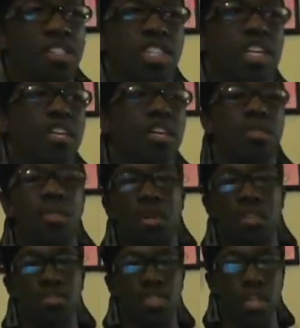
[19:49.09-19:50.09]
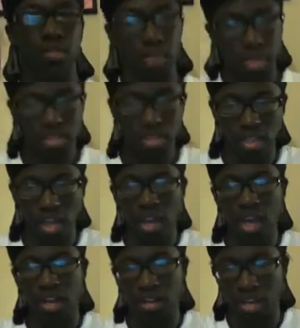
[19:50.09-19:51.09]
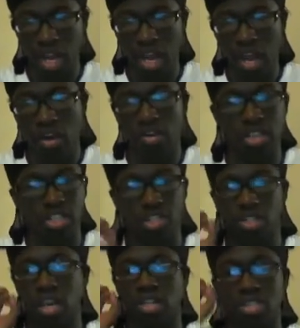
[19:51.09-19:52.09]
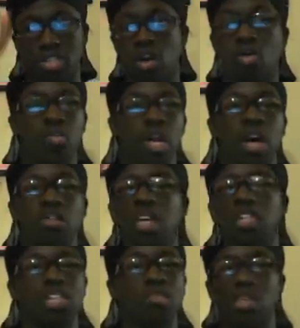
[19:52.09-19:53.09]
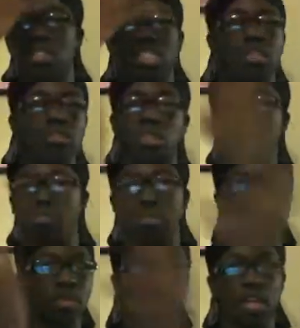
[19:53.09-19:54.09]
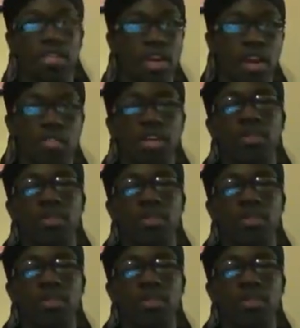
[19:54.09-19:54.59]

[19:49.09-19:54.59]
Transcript: she ended up all of a sudden being sad and down and just like zoned out, like she wasn't even there